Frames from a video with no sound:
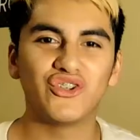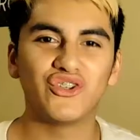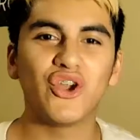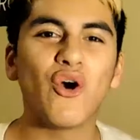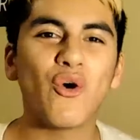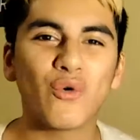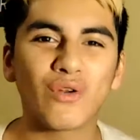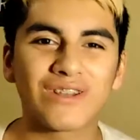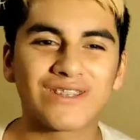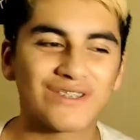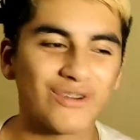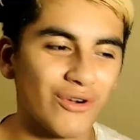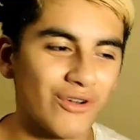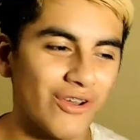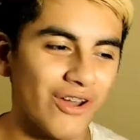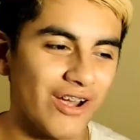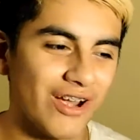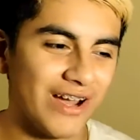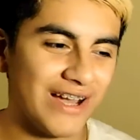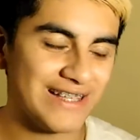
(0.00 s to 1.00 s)
Yo, what
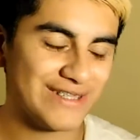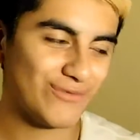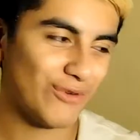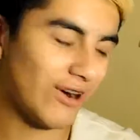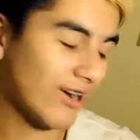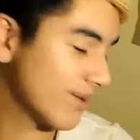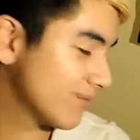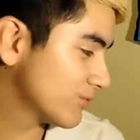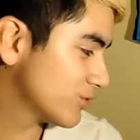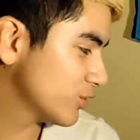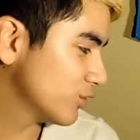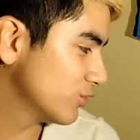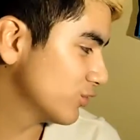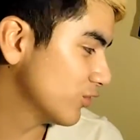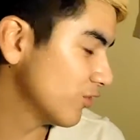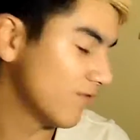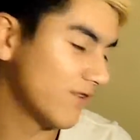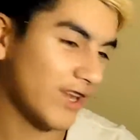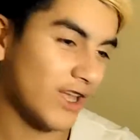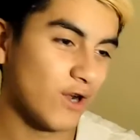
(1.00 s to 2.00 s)
is going on guys? Welcome
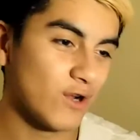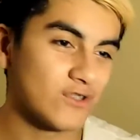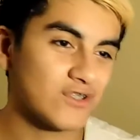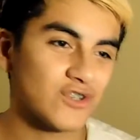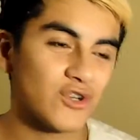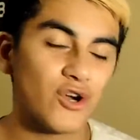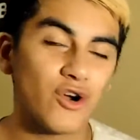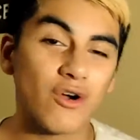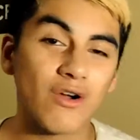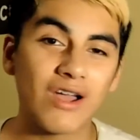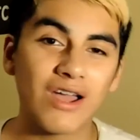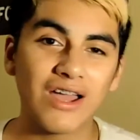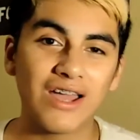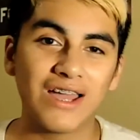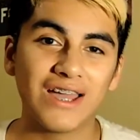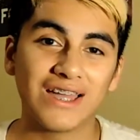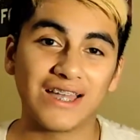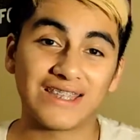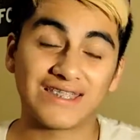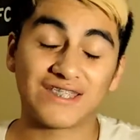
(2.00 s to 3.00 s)
to a new video.
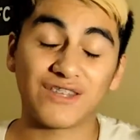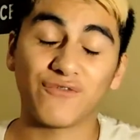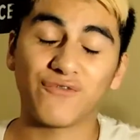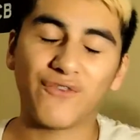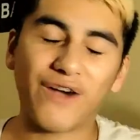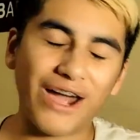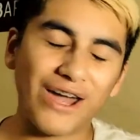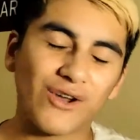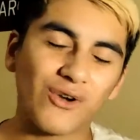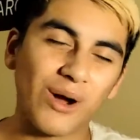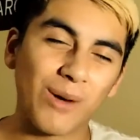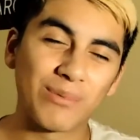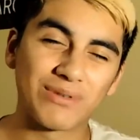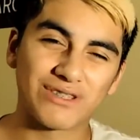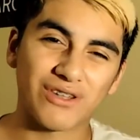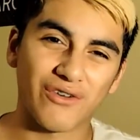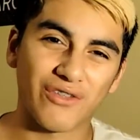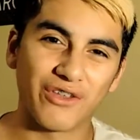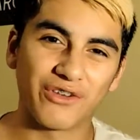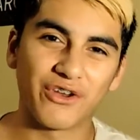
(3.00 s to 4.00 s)
So, it's the
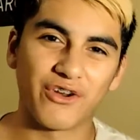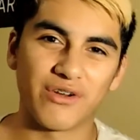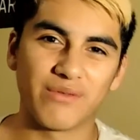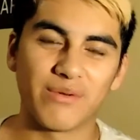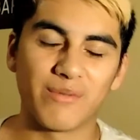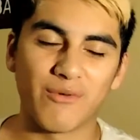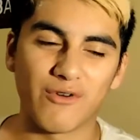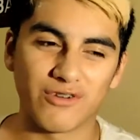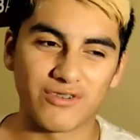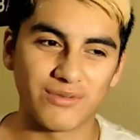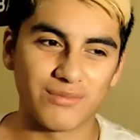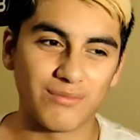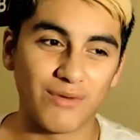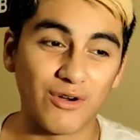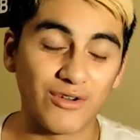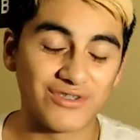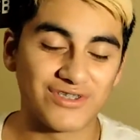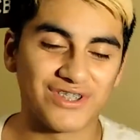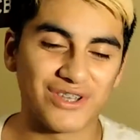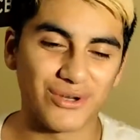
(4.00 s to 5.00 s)
final episode of the
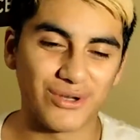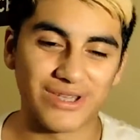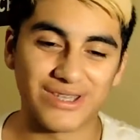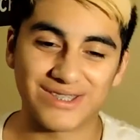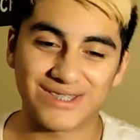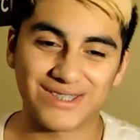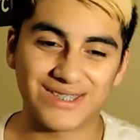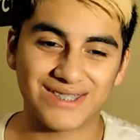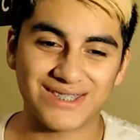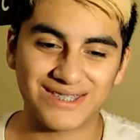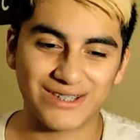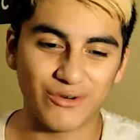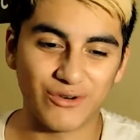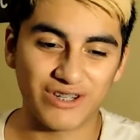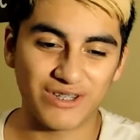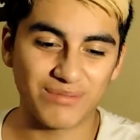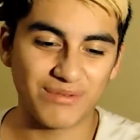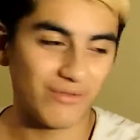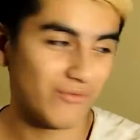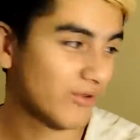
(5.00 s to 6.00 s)
tournament mode, series. This
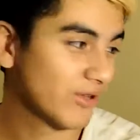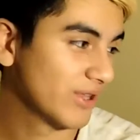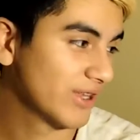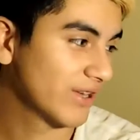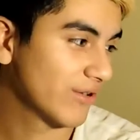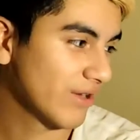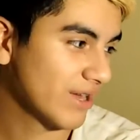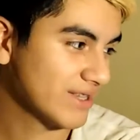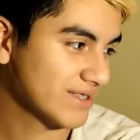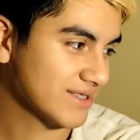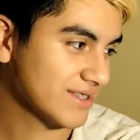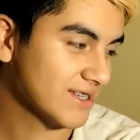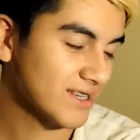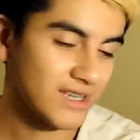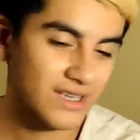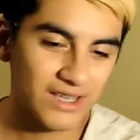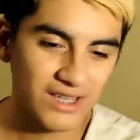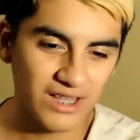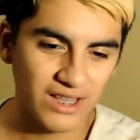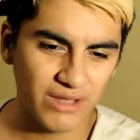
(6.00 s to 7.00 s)
is going to be really
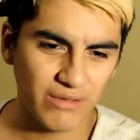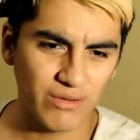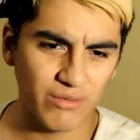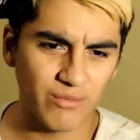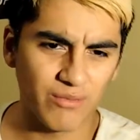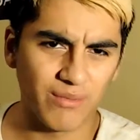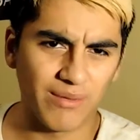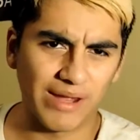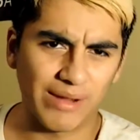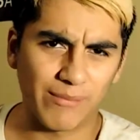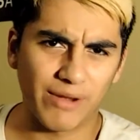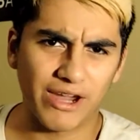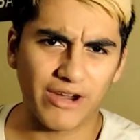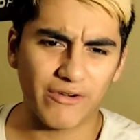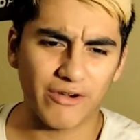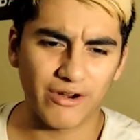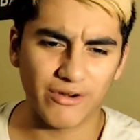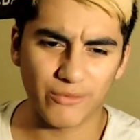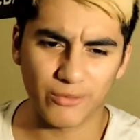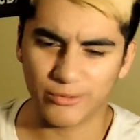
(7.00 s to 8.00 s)
crazy. Let me move my
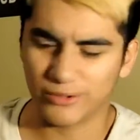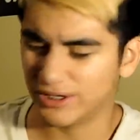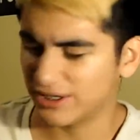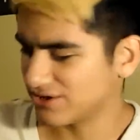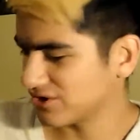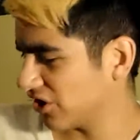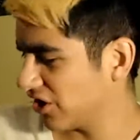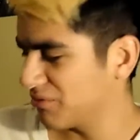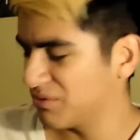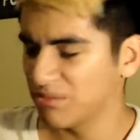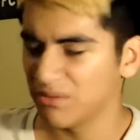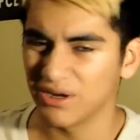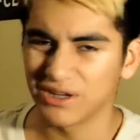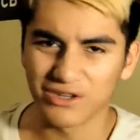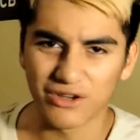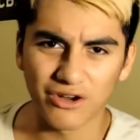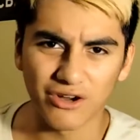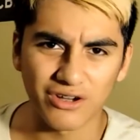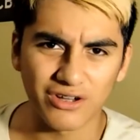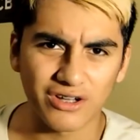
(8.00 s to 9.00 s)
mic around real quick. Sorry
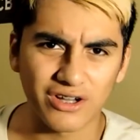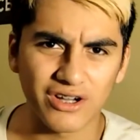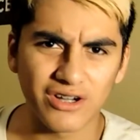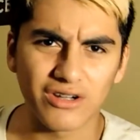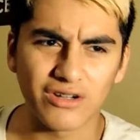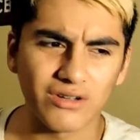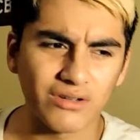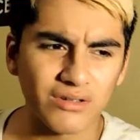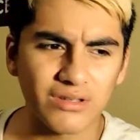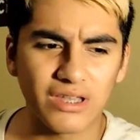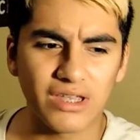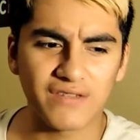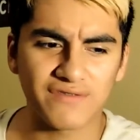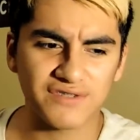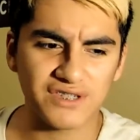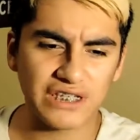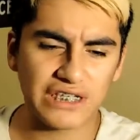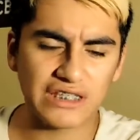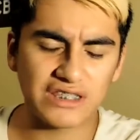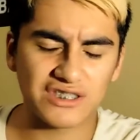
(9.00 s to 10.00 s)
about my dog. Uh,
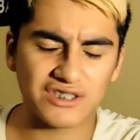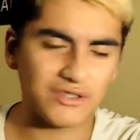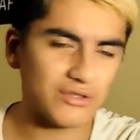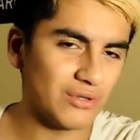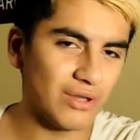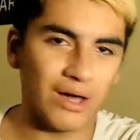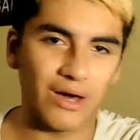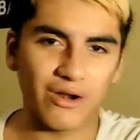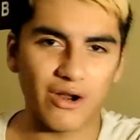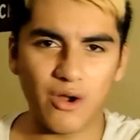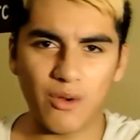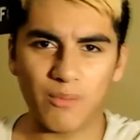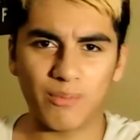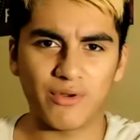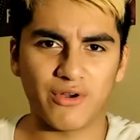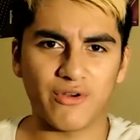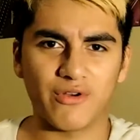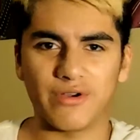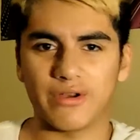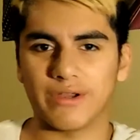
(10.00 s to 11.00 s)
if she gets too loud,
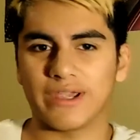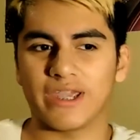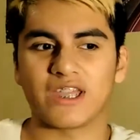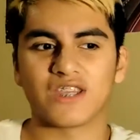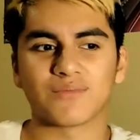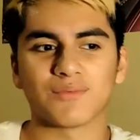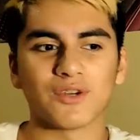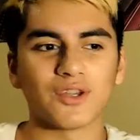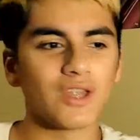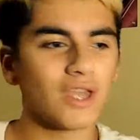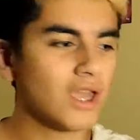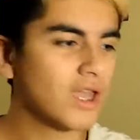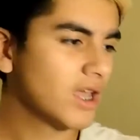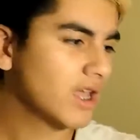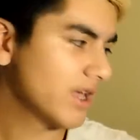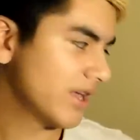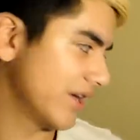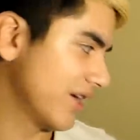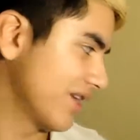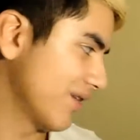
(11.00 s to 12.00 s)
I'll put her in her cage. But
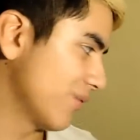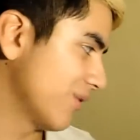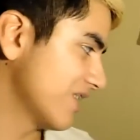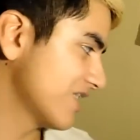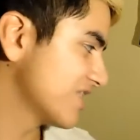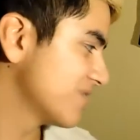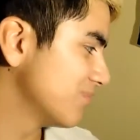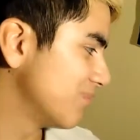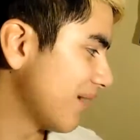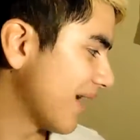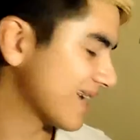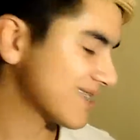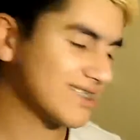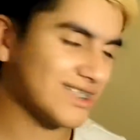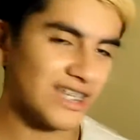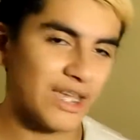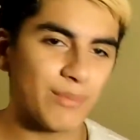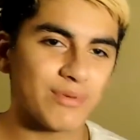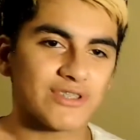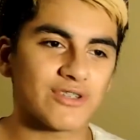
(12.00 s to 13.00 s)
anyways,
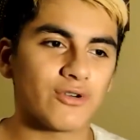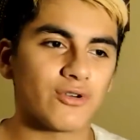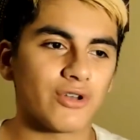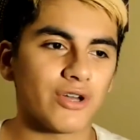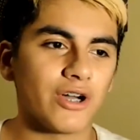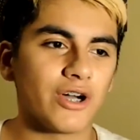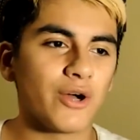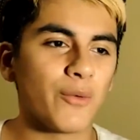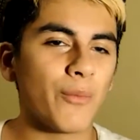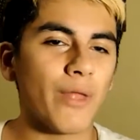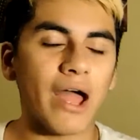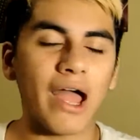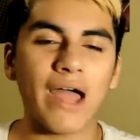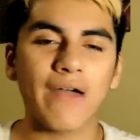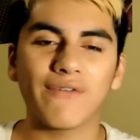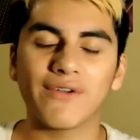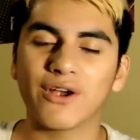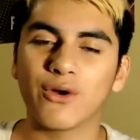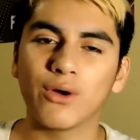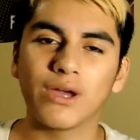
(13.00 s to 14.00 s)
back to the episode.
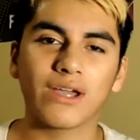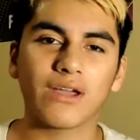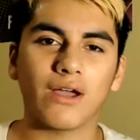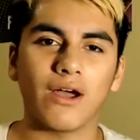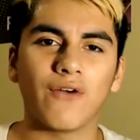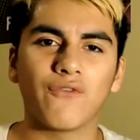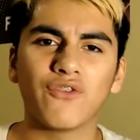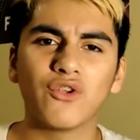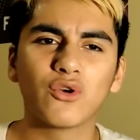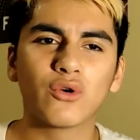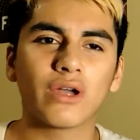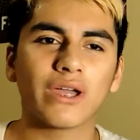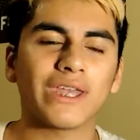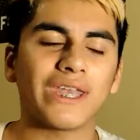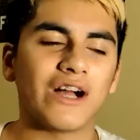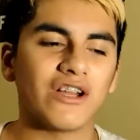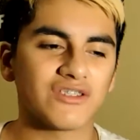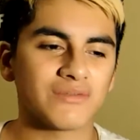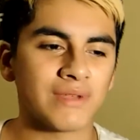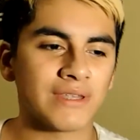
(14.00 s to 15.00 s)
Um, I have a quick, a few
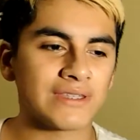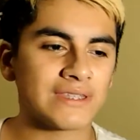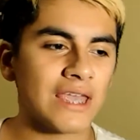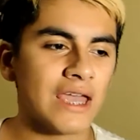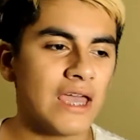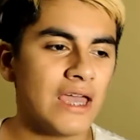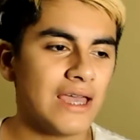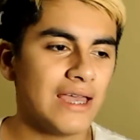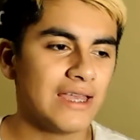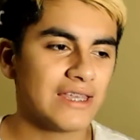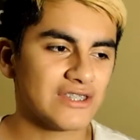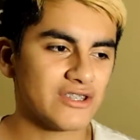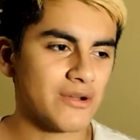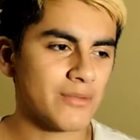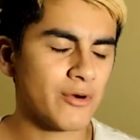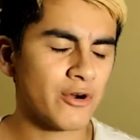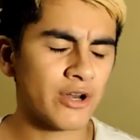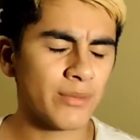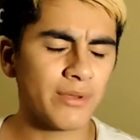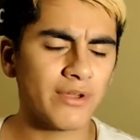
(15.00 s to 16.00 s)
quick announcements.
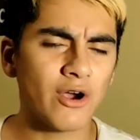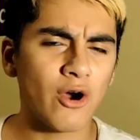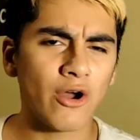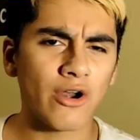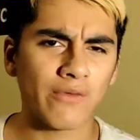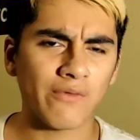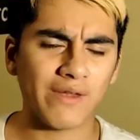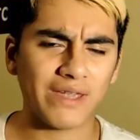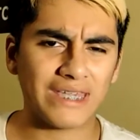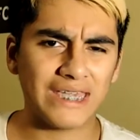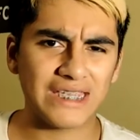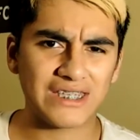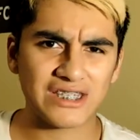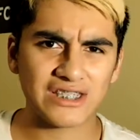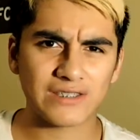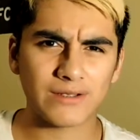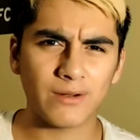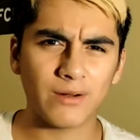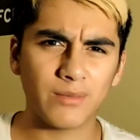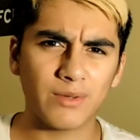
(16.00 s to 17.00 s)
So I'm going to be going on
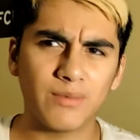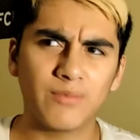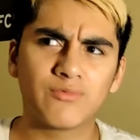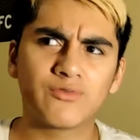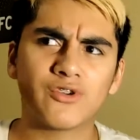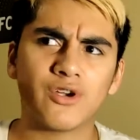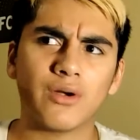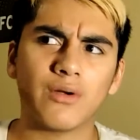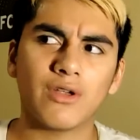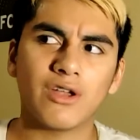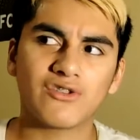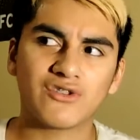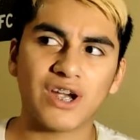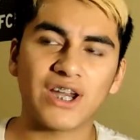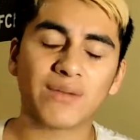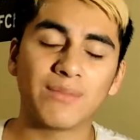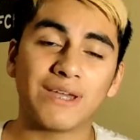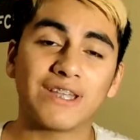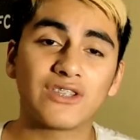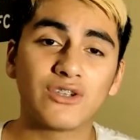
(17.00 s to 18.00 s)
vacation. So I'm going to be
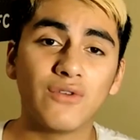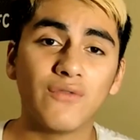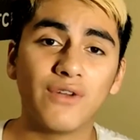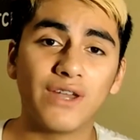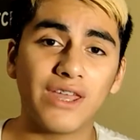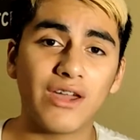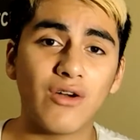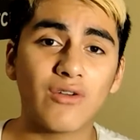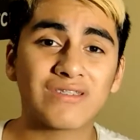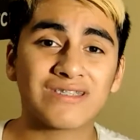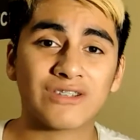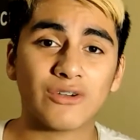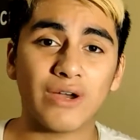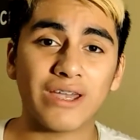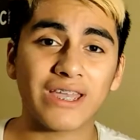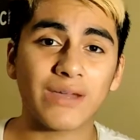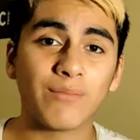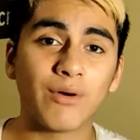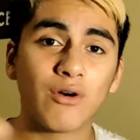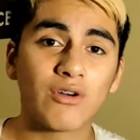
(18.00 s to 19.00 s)
tr trying to make two videos
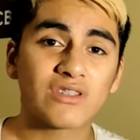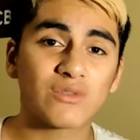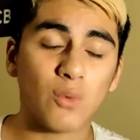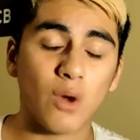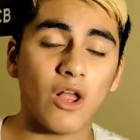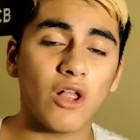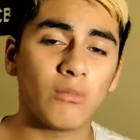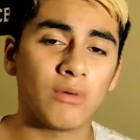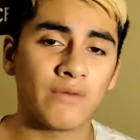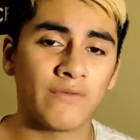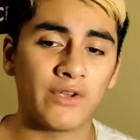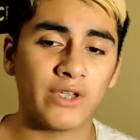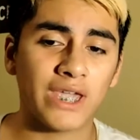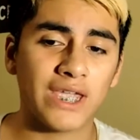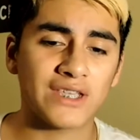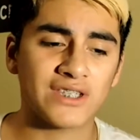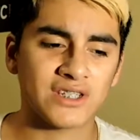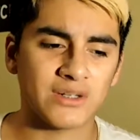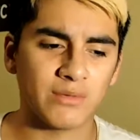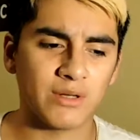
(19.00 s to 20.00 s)
so I can post while I'm
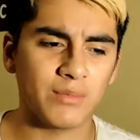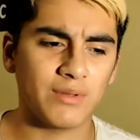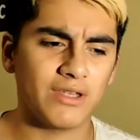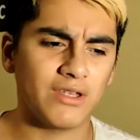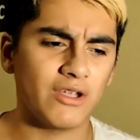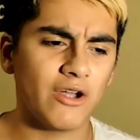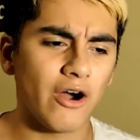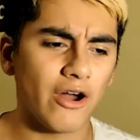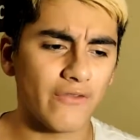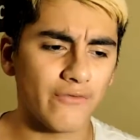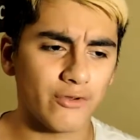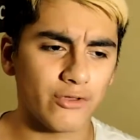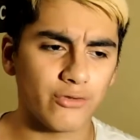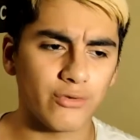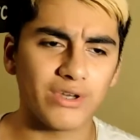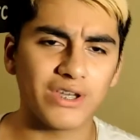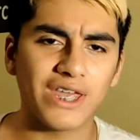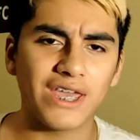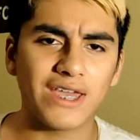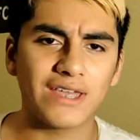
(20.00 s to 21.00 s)
on vacation. I'm going to be gone
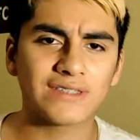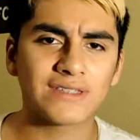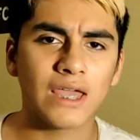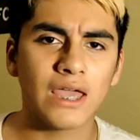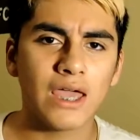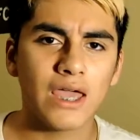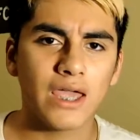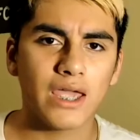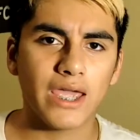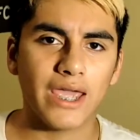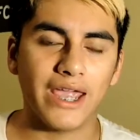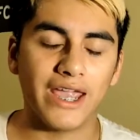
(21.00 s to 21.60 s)
for three days.